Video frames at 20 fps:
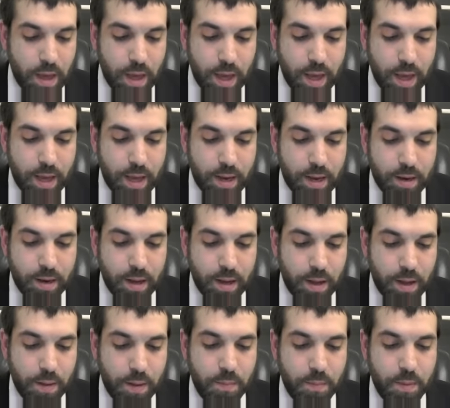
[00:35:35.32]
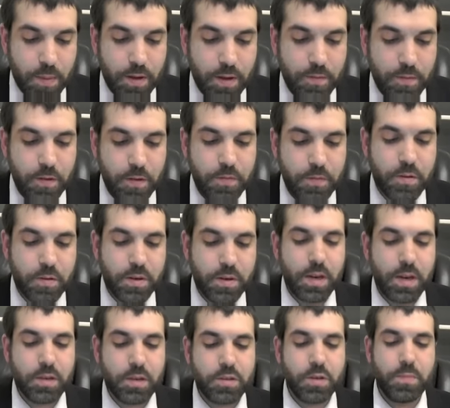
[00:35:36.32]
And um, in verse
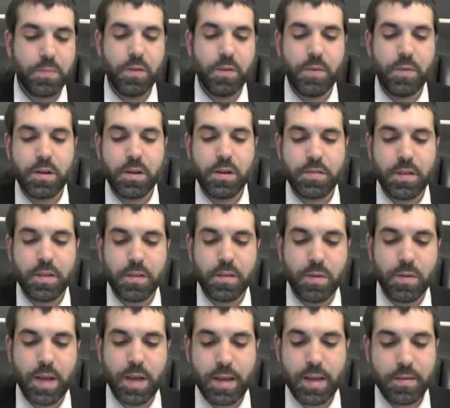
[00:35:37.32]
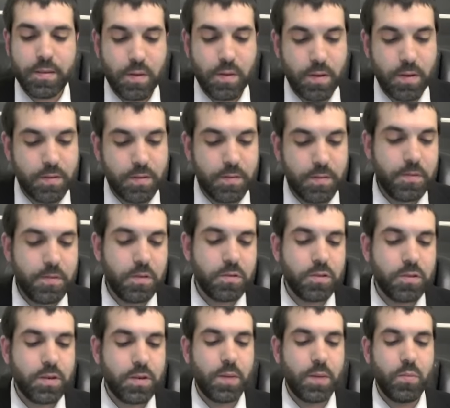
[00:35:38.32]
14, it shall be when your sons will ask you at some
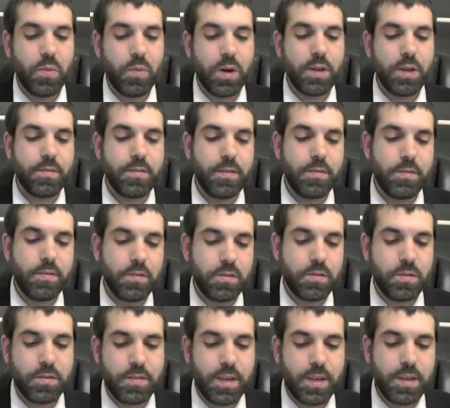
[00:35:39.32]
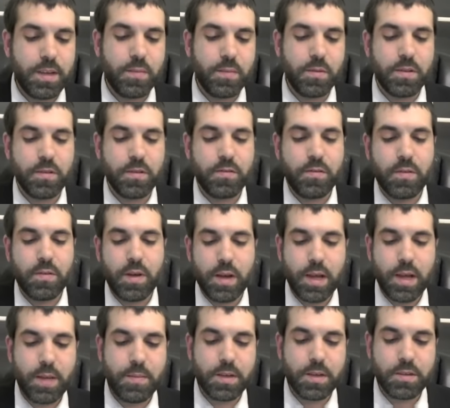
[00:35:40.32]
future time, What is this? You shall say to him, With a strong
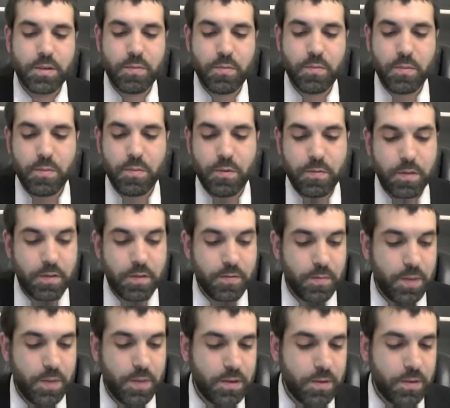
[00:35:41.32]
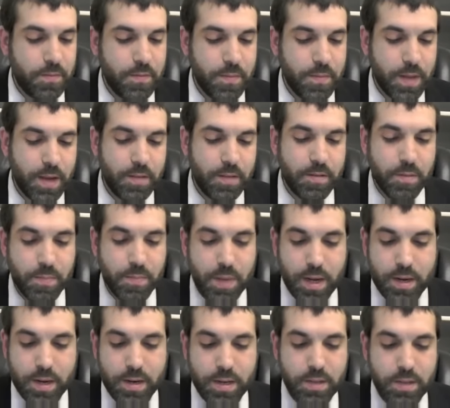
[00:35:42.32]
hand Hashem removed us from Egypt from the house of
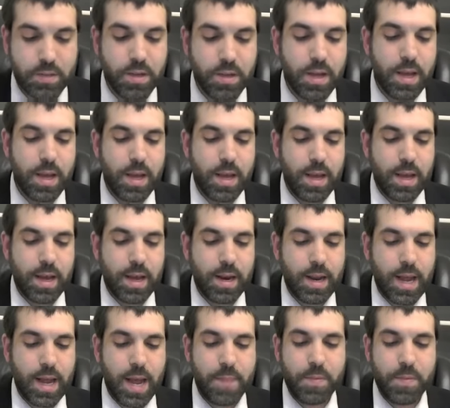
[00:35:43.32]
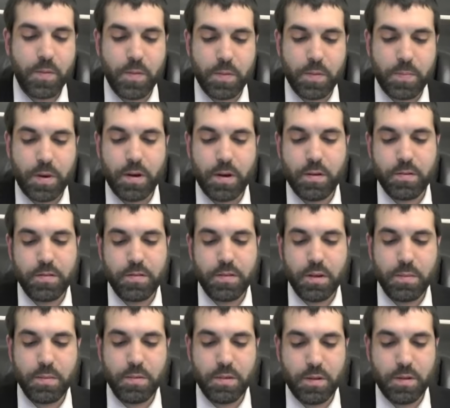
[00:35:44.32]
bondage. And it happened when Paro
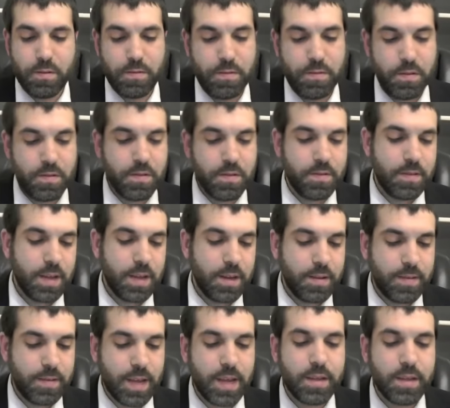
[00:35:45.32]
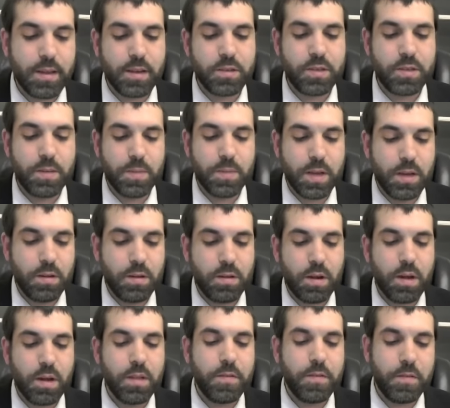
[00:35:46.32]
stubbornly refused to send us out that Hashem killed
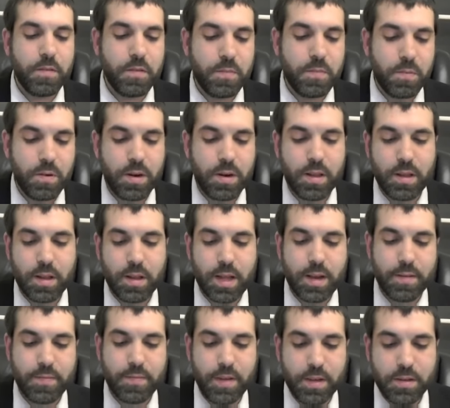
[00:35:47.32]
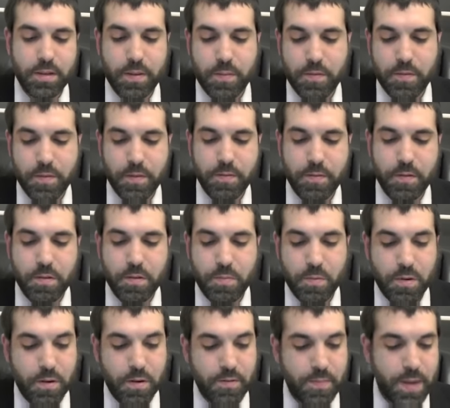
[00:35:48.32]
all the firstborn in the land of Egypt, from the
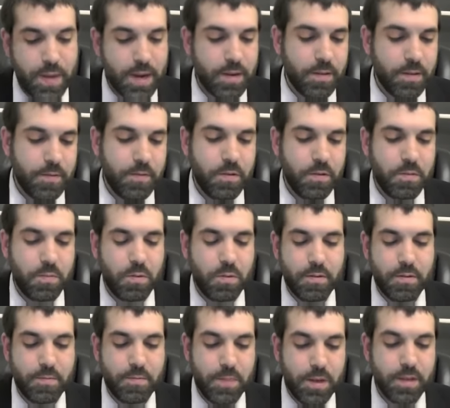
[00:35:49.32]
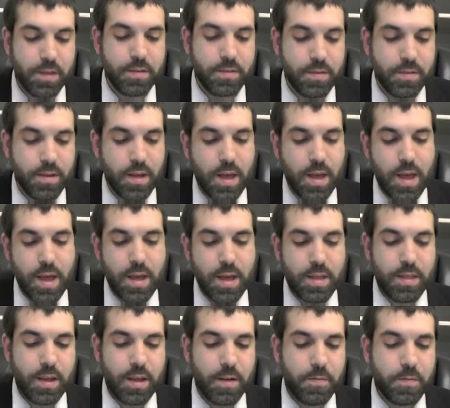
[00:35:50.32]
firstborn of man to the firstborn of beast.
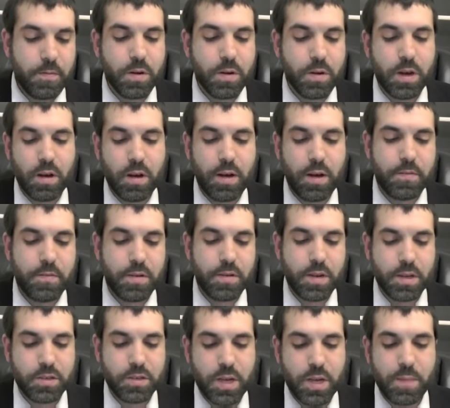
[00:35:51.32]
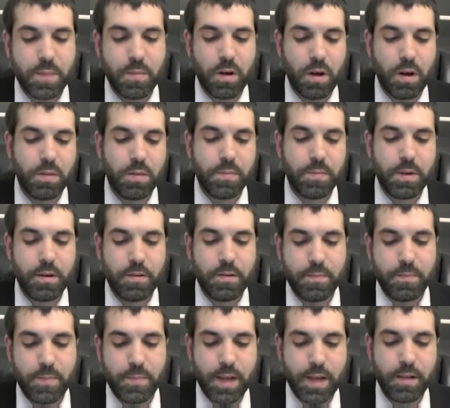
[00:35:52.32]
Therefore, I offer to Hashem all
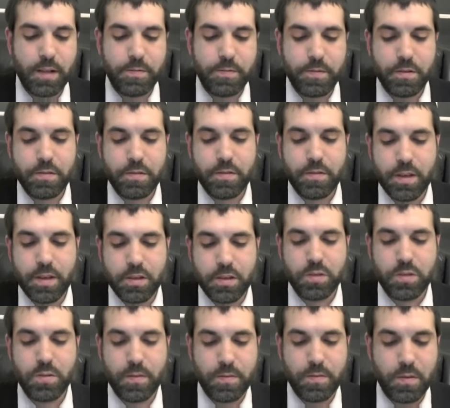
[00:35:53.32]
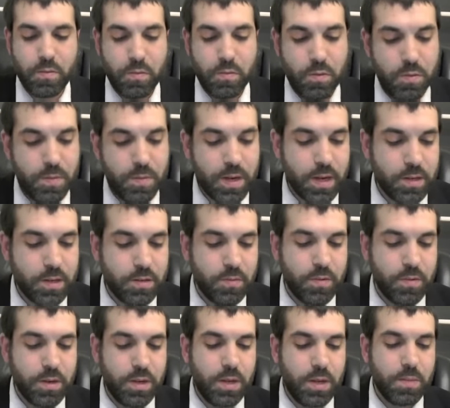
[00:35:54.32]
male first issue of the womb, and I shall
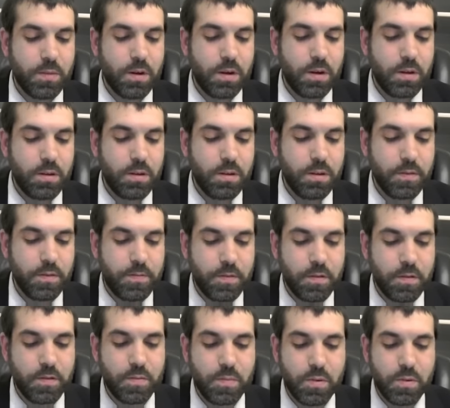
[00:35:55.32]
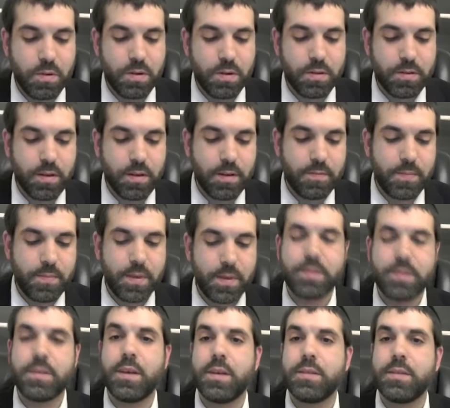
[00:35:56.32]
redeem all the firstborns of my
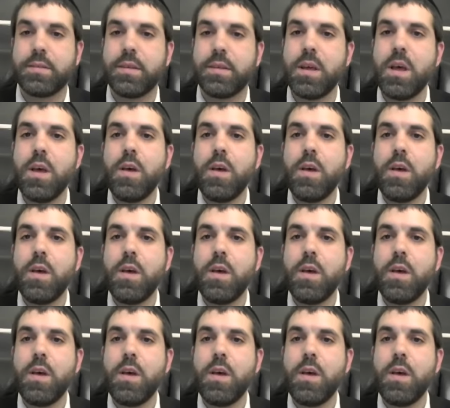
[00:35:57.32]
sons.